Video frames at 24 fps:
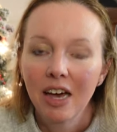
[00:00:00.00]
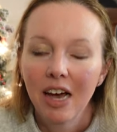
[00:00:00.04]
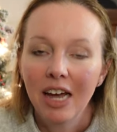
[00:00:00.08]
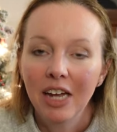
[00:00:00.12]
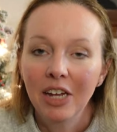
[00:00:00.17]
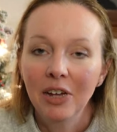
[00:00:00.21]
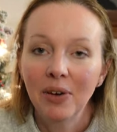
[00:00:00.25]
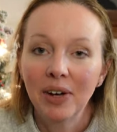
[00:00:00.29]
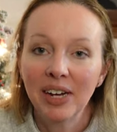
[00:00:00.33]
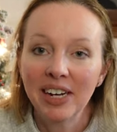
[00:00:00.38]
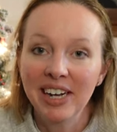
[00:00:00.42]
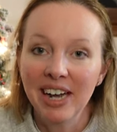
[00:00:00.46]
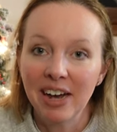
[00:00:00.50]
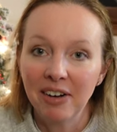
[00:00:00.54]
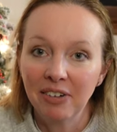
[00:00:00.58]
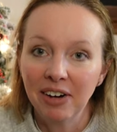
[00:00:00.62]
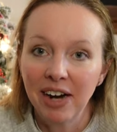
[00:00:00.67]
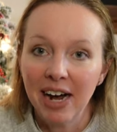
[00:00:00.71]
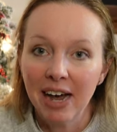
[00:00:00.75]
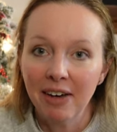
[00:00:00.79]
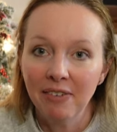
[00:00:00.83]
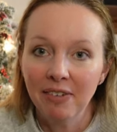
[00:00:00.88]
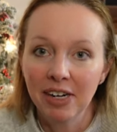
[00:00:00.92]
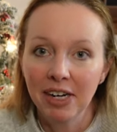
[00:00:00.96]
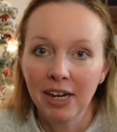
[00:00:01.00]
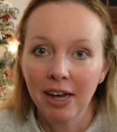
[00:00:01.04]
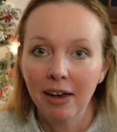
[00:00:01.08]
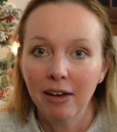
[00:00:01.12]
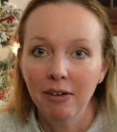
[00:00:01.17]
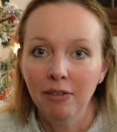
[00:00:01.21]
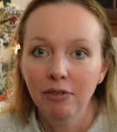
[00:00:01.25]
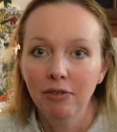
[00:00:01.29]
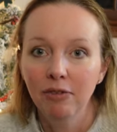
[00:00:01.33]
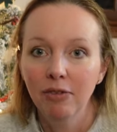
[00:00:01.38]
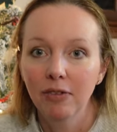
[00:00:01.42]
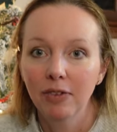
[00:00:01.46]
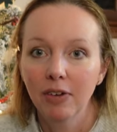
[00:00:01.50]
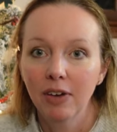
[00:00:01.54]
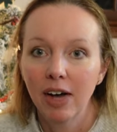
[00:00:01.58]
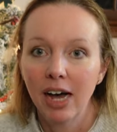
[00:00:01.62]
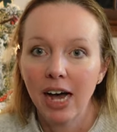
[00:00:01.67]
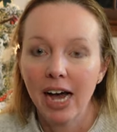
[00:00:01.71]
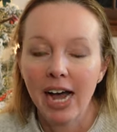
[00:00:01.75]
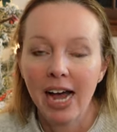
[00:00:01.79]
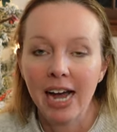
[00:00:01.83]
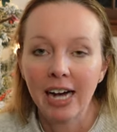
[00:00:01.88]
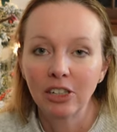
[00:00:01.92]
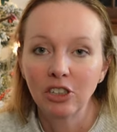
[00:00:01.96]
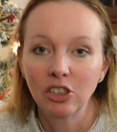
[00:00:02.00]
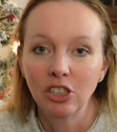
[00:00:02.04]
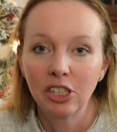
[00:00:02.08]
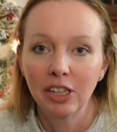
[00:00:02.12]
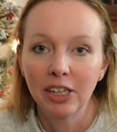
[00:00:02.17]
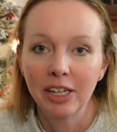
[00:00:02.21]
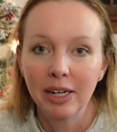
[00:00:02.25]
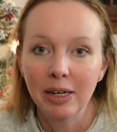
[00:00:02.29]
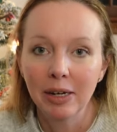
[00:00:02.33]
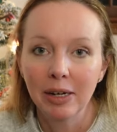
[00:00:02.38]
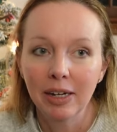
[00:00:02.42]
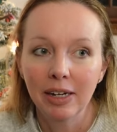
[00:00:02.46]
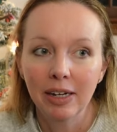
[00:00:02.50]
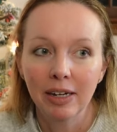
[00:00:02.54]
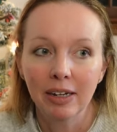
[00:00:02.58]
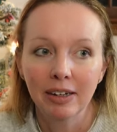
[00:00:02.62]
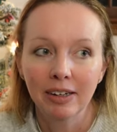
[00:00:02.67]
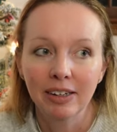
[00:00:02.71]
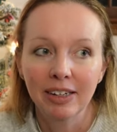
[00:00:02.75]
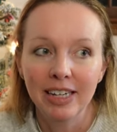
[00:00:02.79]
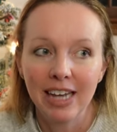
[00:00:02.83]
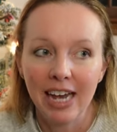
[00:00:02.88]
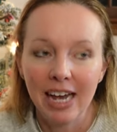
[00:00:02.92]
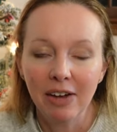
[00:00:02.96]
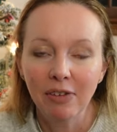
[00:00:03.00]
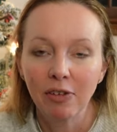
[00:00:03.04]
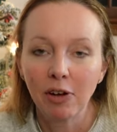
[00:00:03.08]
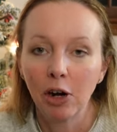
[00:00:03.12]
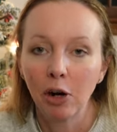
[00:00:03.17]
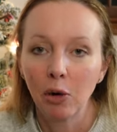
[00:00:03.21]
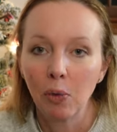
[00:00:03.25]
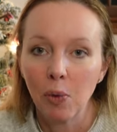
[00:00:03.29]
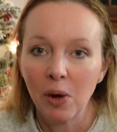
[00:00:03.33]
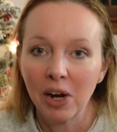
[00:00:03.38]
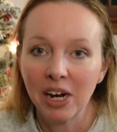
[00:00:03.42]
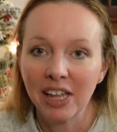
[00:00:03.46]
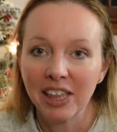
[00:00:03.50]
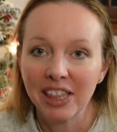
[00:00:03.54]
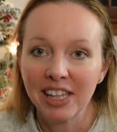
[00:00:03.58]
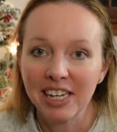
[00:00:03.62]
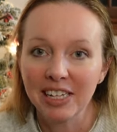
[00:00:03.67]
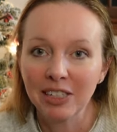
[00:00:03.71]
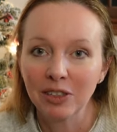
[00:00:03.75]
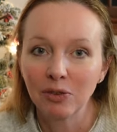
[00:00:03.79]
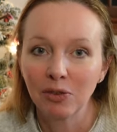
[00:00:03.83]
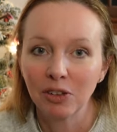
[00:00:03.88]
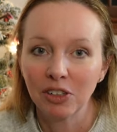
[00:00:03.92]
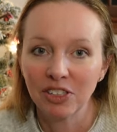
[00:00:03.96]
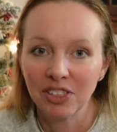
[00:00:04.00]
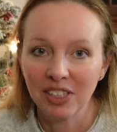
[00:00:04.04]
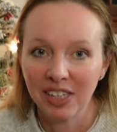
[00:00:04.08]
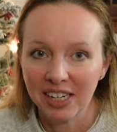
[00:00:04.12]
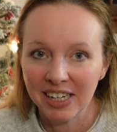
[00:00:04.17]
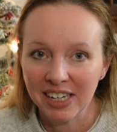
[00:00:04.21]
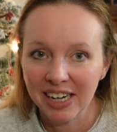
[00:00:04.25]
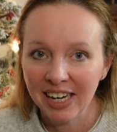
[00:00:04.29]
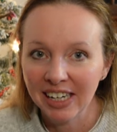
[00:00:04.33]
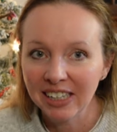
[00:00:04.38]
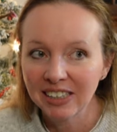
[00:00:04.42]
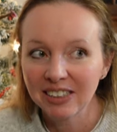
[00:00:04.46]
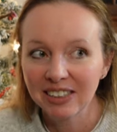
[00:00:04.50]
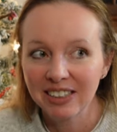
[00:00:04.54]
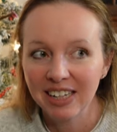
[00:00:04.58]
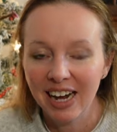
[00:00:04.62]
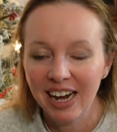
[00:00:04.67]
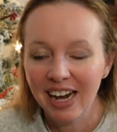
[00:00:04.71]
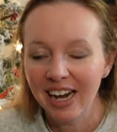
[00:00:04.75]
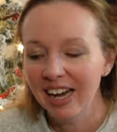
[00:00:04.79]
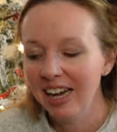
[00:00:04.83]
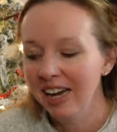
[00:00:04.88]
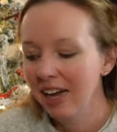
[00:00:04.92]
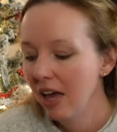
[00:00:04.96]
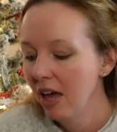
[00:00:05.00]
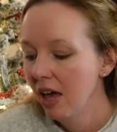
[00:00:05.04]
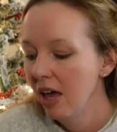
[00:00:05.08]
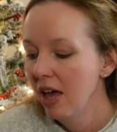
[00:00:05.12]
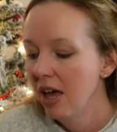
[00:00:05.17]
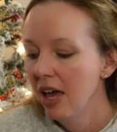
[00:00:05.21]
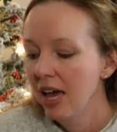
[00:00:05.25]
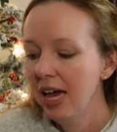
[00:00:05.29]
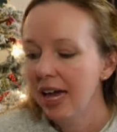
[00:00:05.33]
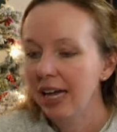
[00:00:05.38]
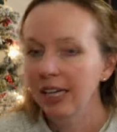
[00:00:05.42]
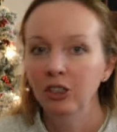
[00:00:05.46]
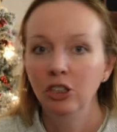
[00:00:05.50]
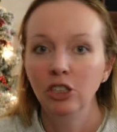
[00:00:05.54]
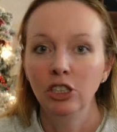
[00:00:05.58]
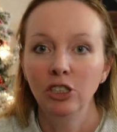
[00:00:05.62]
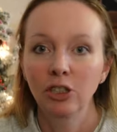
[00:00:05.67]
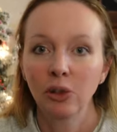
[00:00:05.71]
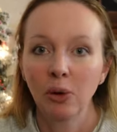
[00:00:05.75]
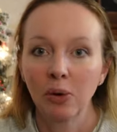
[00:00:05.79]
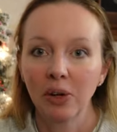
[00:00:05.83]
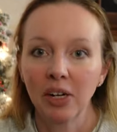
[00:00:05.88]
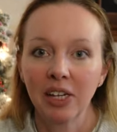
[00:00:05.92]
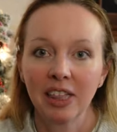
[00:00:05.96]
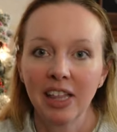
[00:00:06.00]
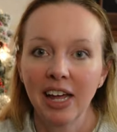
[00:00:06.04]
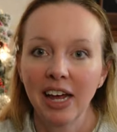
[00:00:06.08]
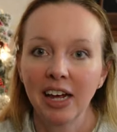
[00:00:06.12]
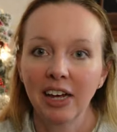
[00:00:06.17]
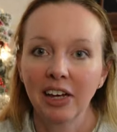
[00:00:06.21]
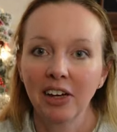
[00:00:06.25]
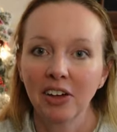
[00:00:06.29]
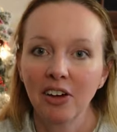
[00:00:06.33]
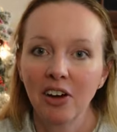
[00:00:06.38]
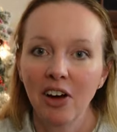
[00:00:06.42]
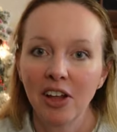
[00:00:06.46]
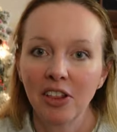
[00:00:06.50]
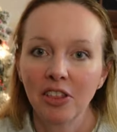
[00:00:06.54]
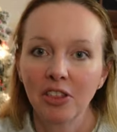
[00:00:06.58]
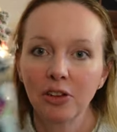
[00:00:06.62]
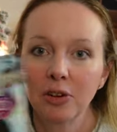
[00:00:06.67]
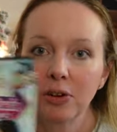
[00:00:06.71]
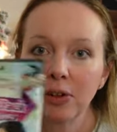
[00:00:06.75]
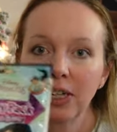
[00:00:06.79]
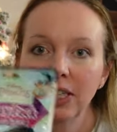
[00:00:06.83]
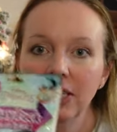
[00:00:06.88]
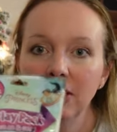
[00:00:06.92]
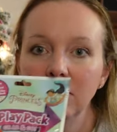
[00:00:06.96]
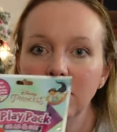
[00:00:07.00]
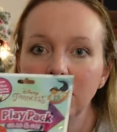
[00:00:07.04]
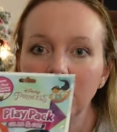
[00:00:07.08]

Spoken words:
You can never have enough. I actually gave her one of these for St. Nick's Day, and she's already like gone through it.